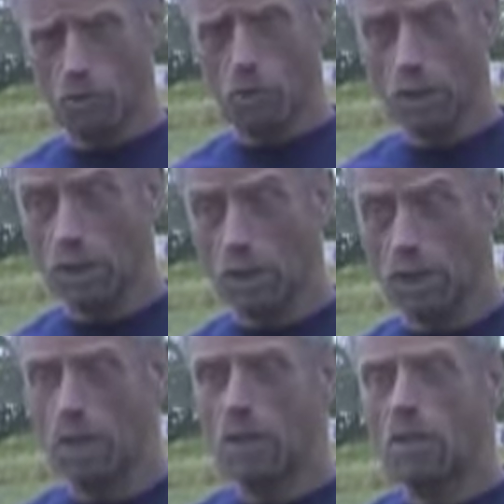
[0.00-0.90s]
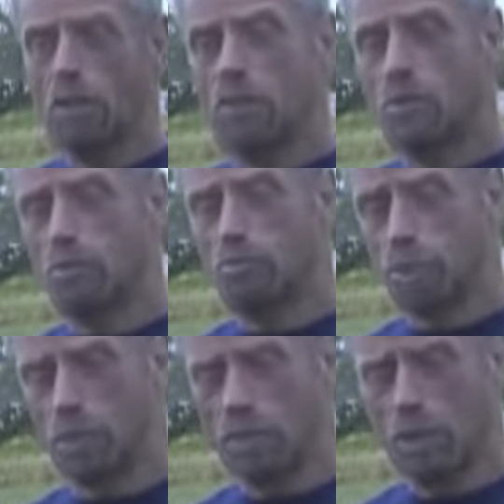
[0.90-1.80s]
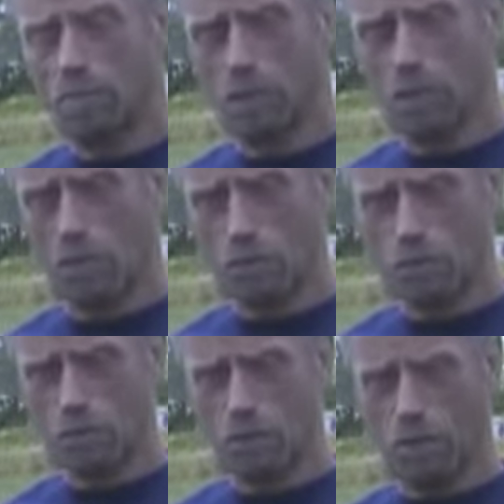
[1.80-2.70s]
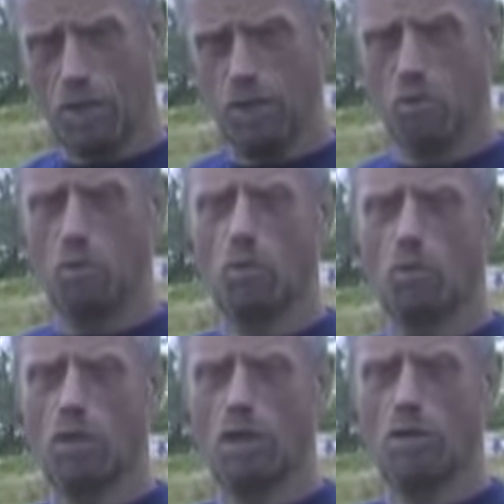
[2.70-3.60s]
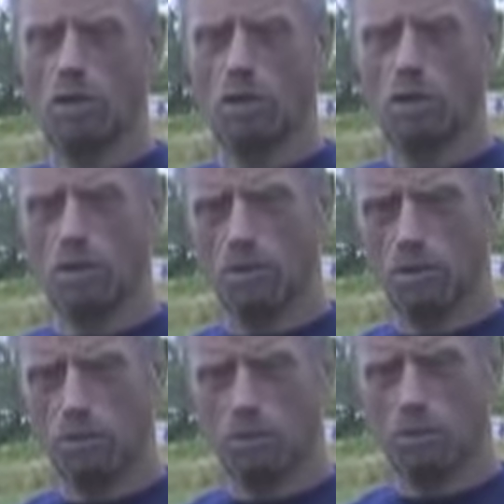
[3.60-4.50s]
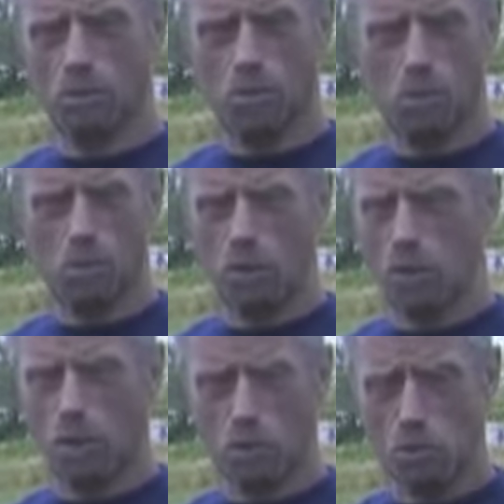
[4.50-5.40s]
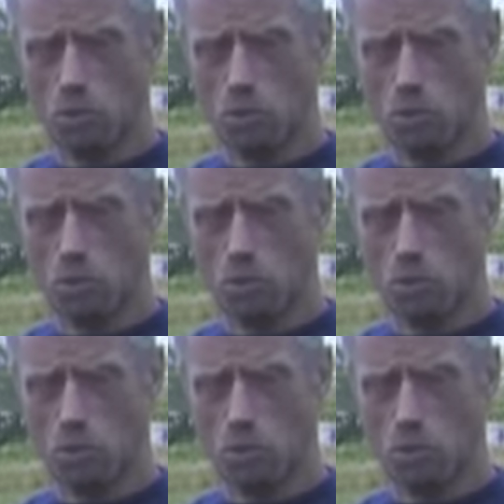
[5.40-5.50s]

quickly, you can build up layers of paint without the oil colors